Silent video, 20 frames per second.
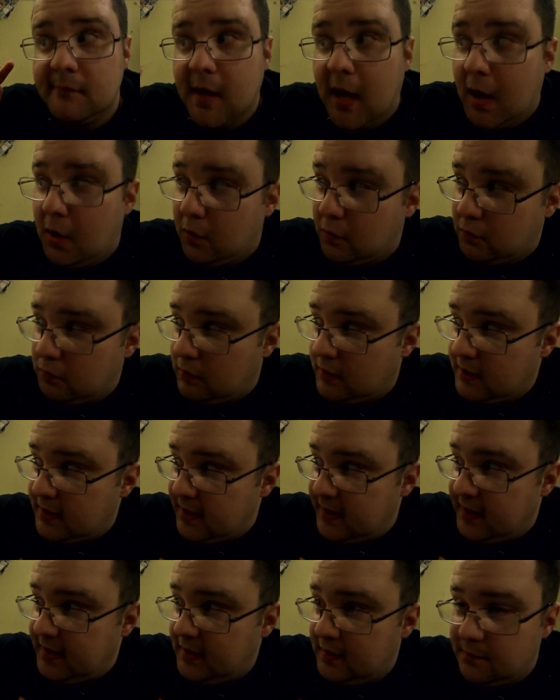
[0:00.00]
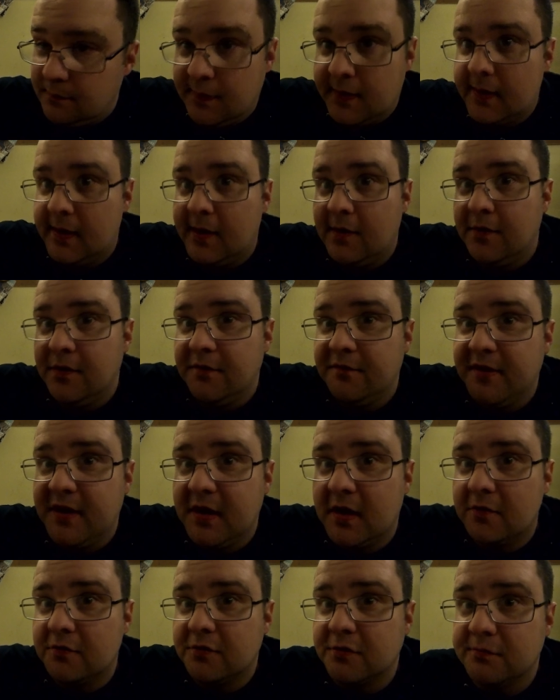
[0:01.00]
Oh, while you're here, click on the
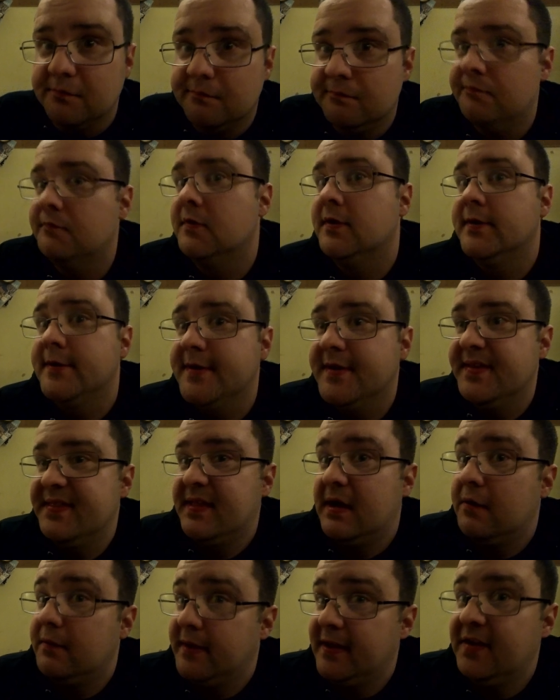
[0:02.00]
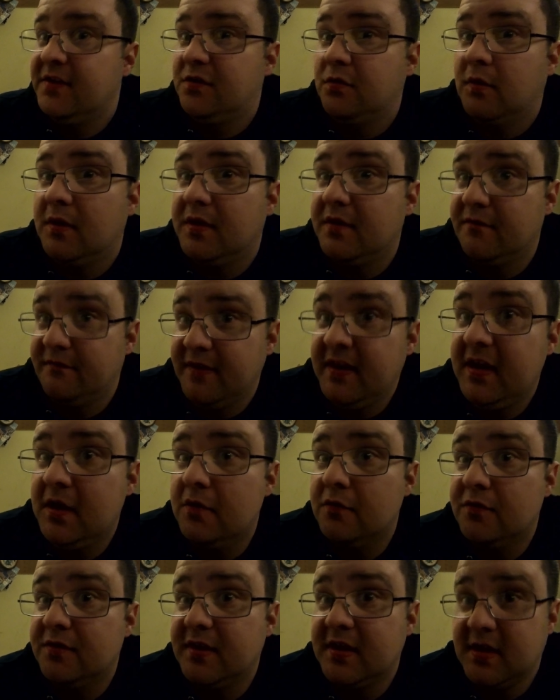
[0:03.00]
videos. They'll lead to other
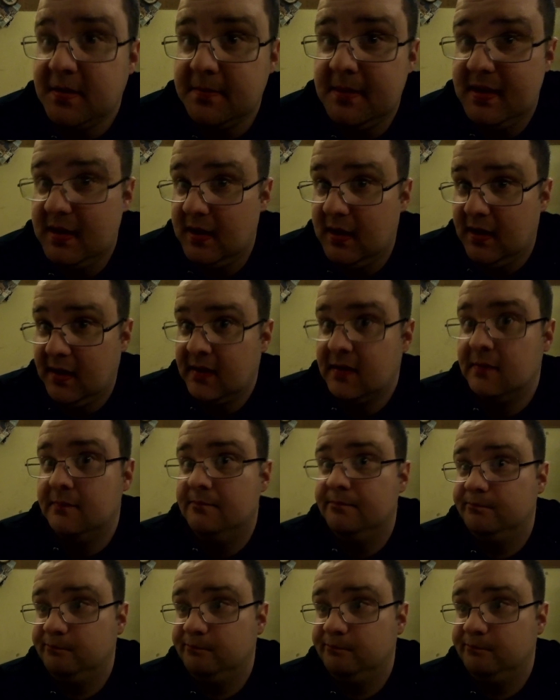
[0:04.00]
videos that you may like.